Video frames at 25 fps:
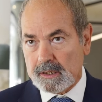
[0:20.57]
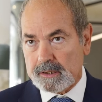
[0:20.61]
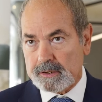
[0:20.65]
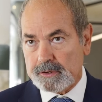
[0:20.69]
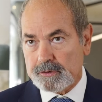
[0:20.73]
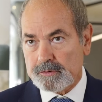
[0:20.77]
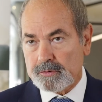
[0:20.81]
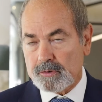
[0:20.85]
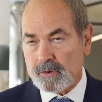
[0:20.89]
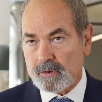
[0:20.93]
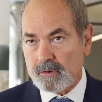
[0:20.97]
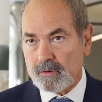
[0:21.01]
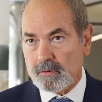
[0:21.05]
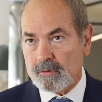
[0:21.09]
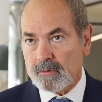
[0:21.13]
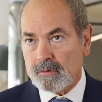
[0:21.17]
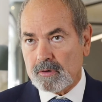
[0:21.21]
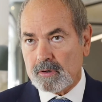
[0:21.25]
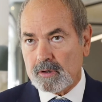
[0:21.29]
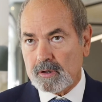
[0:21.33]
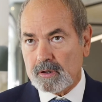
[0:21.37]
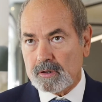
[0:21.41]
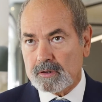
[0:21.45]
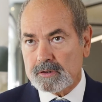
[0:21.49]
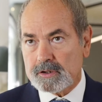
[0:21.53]

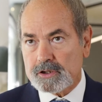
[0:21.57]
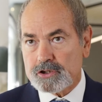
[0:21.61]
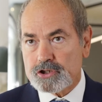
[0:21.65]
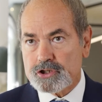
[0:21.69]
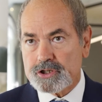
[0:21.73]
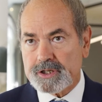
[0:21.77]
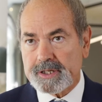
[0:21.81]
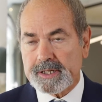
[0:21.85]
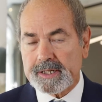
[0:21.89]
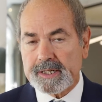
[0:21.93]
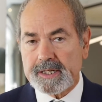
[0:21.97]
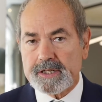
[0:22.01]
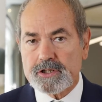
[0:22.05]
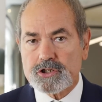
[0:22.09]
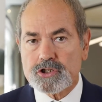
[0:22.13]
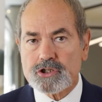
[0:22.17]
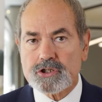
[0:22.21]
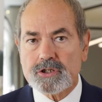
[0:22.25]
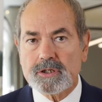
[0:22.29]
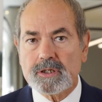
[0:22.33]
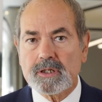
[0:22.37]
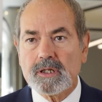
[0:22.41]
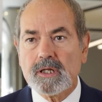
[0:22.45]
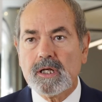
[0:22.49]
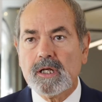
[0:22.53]

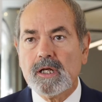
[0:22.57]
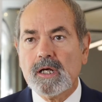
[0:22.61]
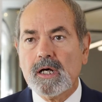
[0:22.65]
neurodegeneration,